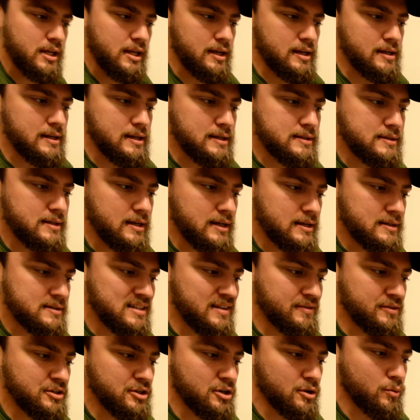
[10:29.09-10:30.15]
It is a
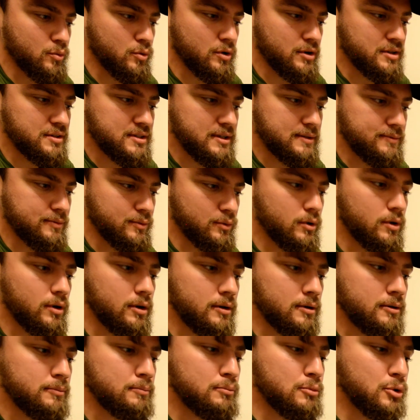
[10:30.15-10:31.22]
seven year warranted
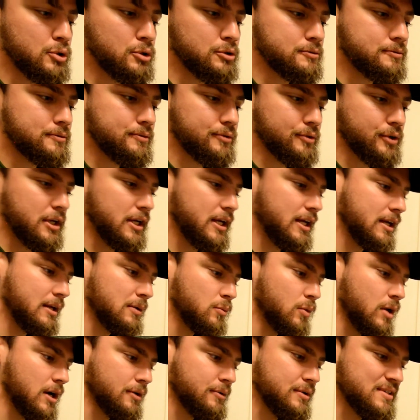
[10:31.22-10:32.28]
for mold free and
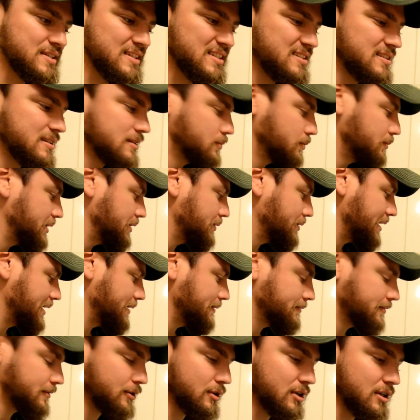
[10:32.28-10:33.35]
water resistant and be ready in
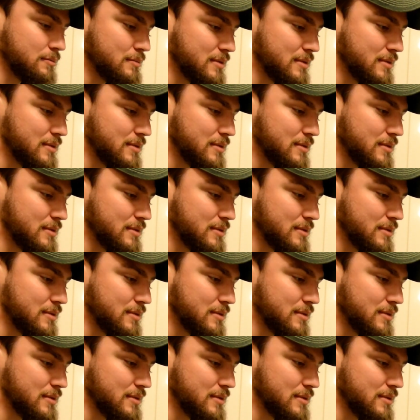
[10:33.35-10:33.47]
30